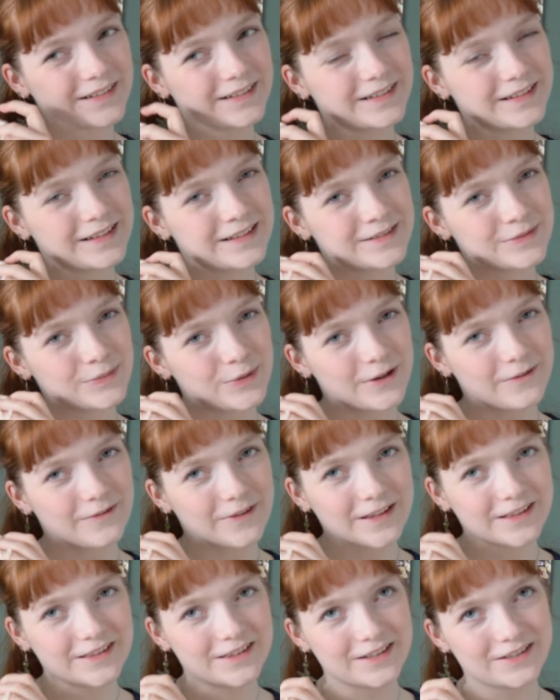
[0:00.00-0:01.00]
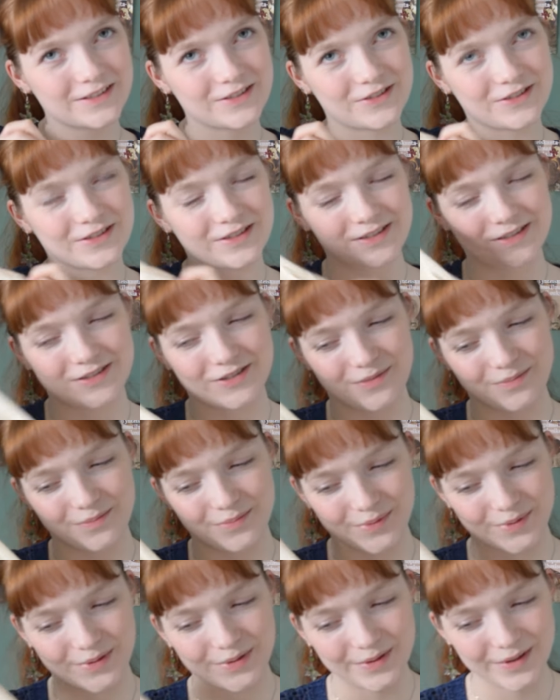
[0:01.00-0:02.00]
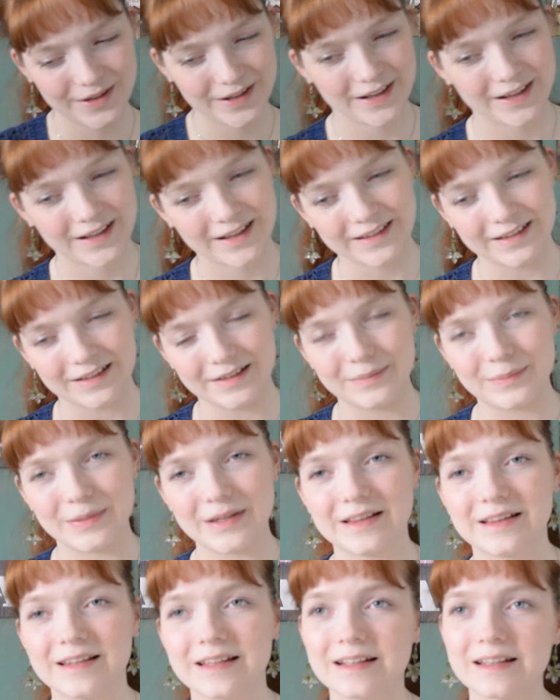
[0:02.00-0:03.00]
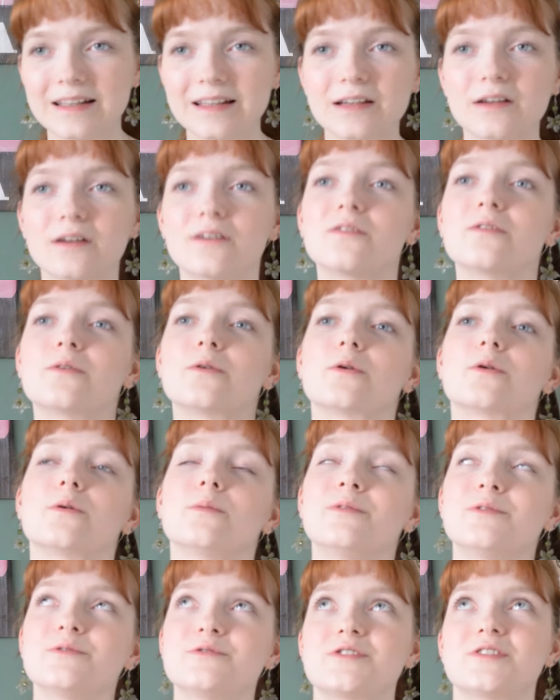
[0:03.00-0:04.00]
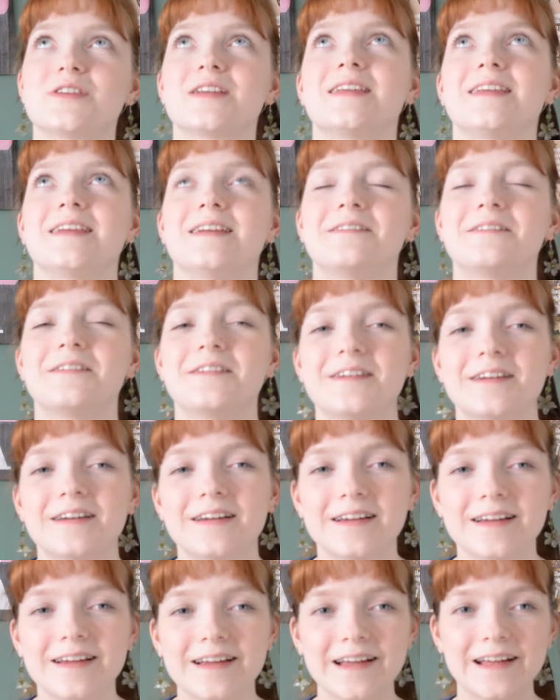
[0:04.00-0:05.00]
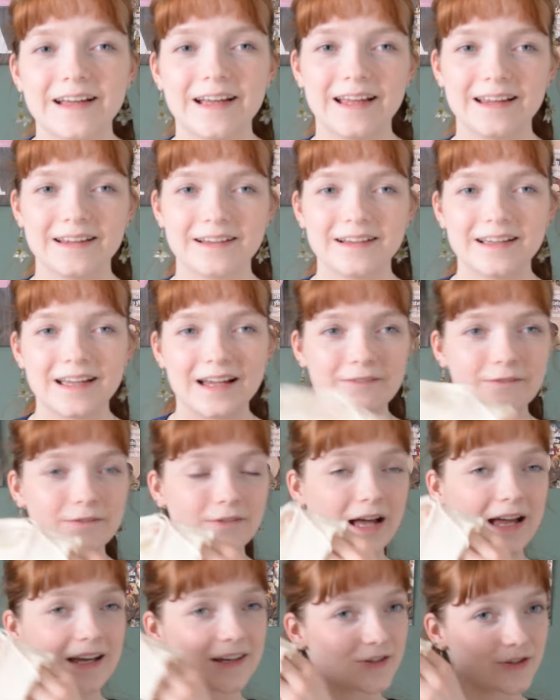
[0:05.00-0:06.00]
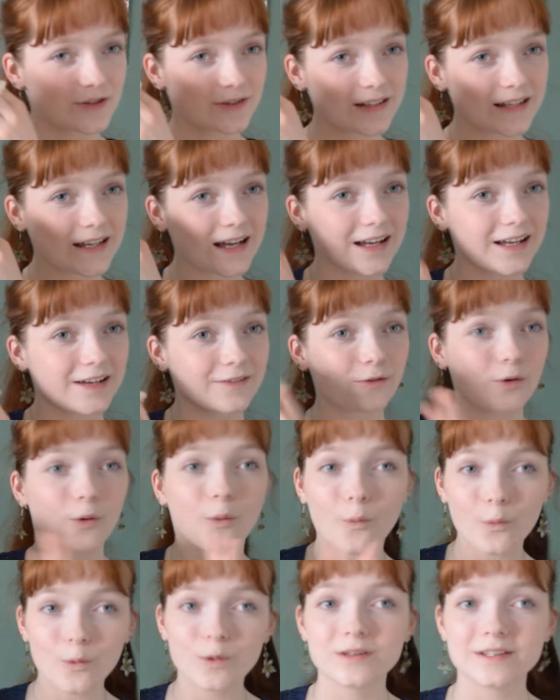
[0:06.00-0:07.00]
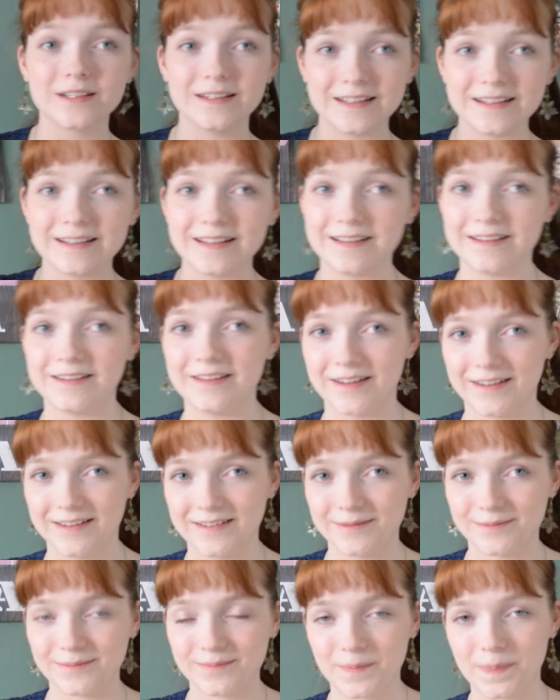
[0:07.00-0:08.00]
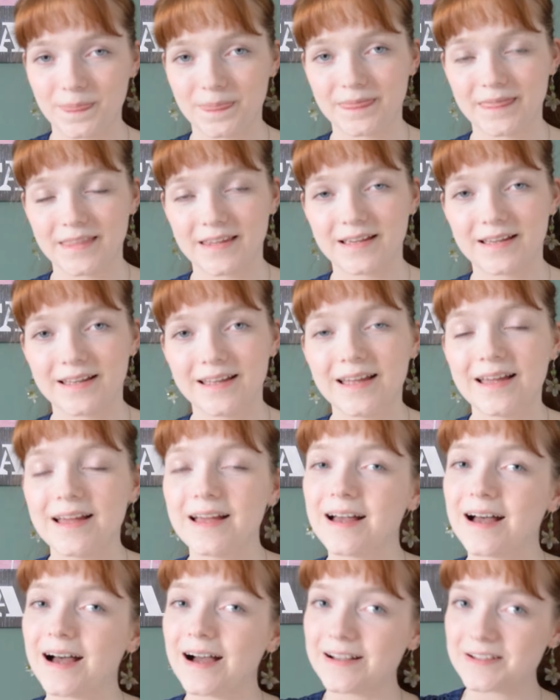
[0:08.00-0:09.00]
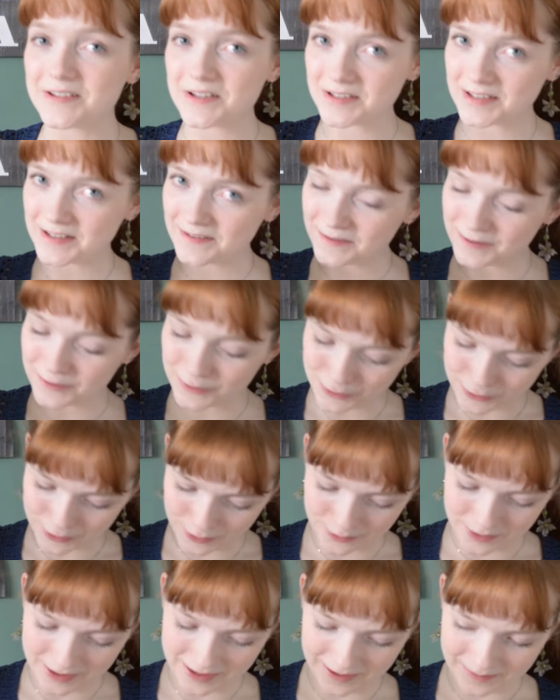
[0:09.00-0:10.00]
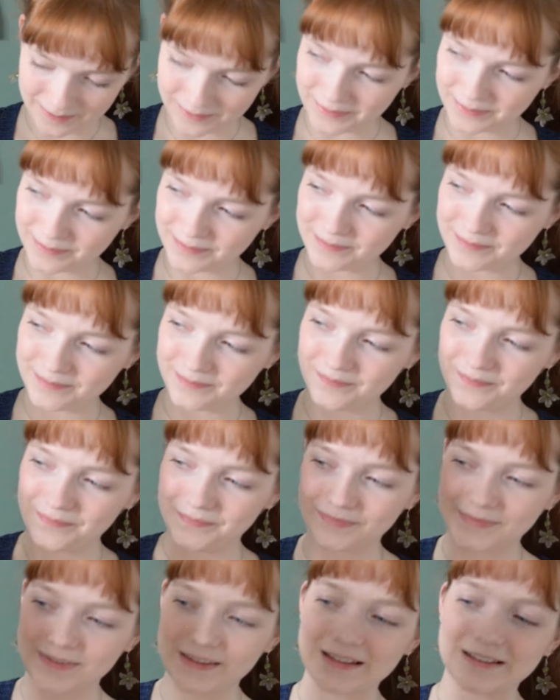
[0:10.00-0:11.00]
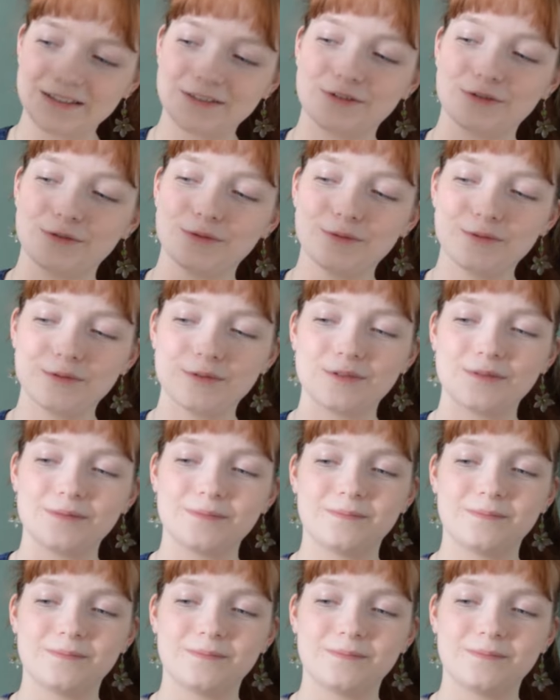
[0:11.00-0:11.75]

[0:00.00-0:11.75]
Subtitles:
it's my vintage jumper that I've been knitting for almost a year, and I have all the knitting done. I just have to sew it up. So